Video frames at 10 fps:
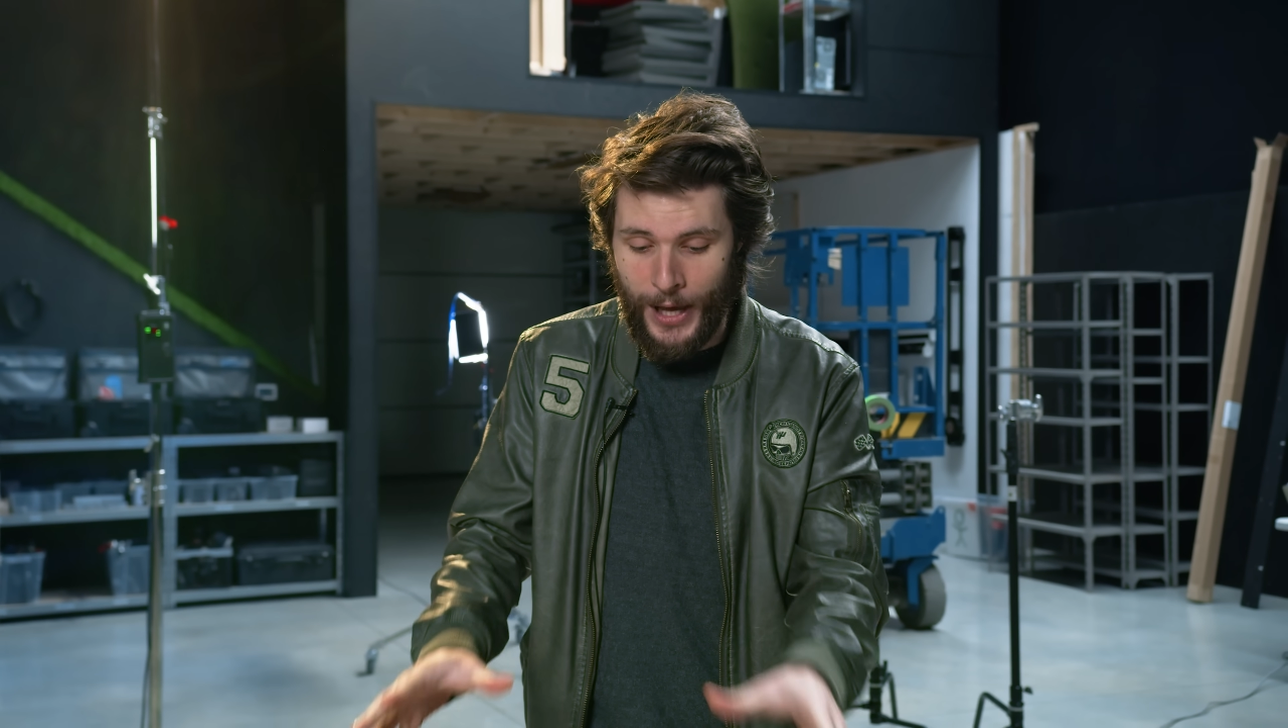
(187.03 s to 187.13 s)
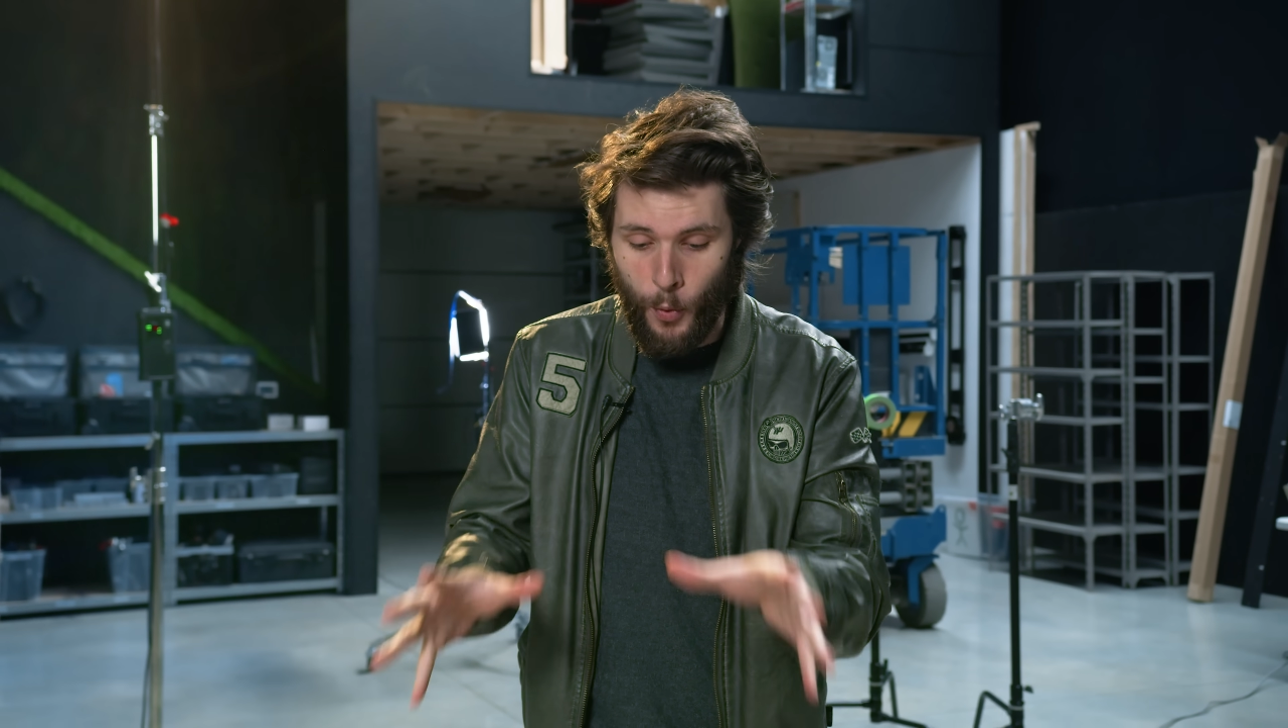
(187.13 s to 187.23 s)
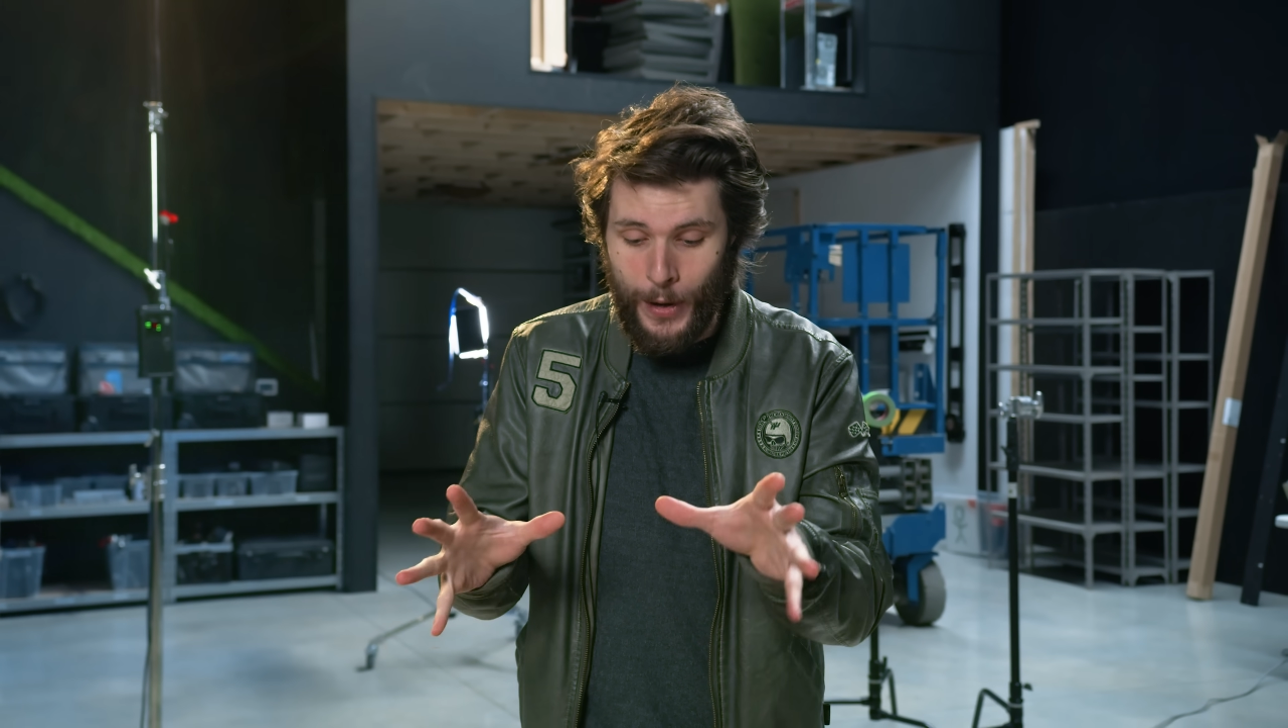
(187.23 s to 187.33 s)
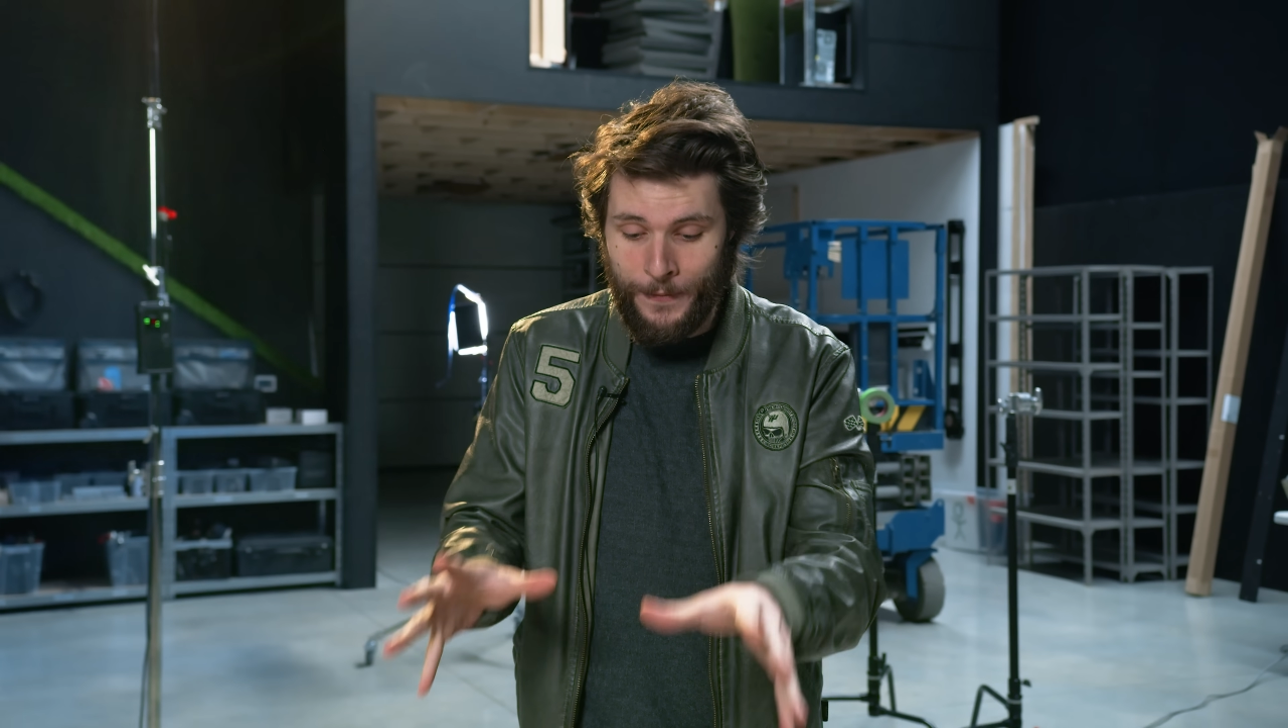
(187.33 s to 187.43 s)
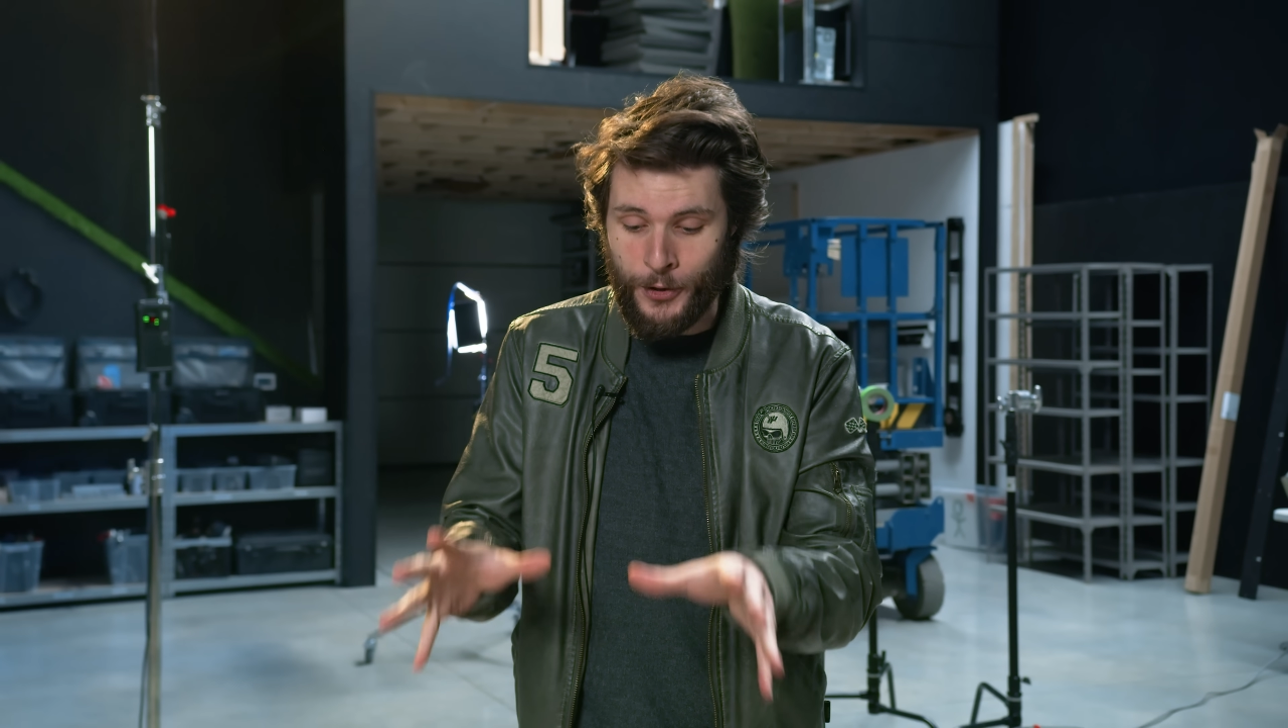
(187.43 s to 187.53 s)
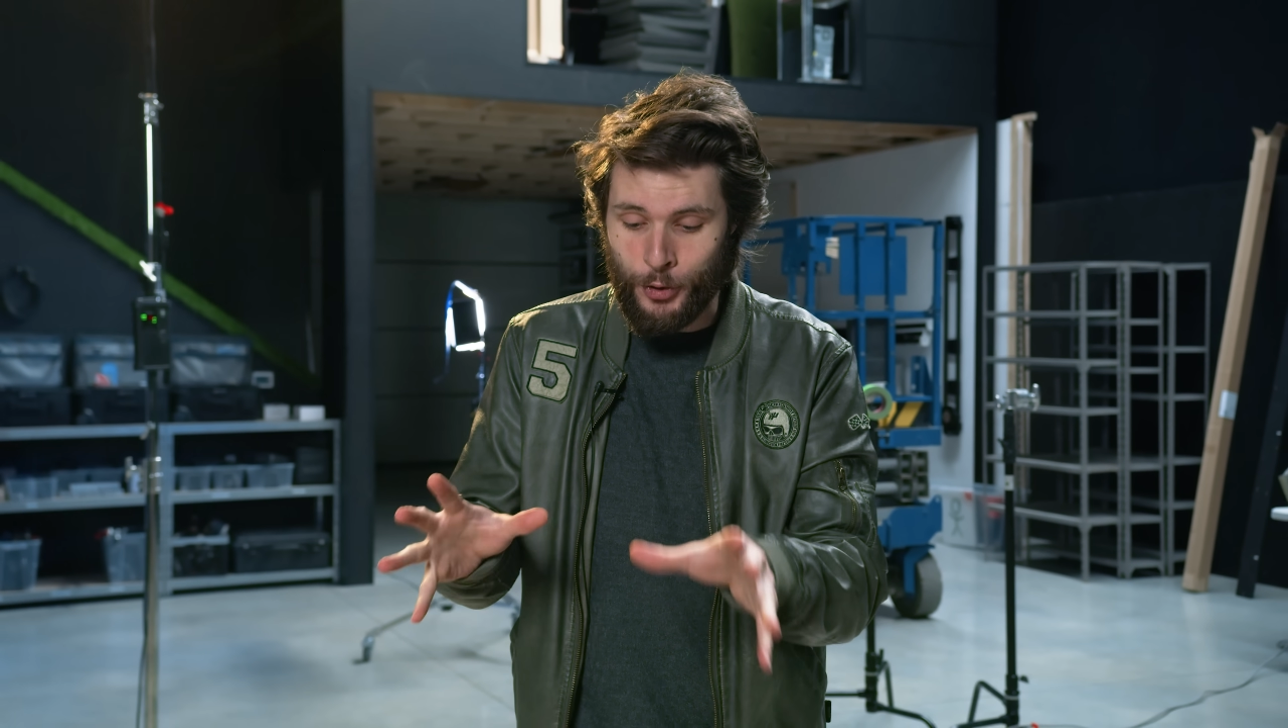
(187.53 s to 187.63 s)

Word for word: that we've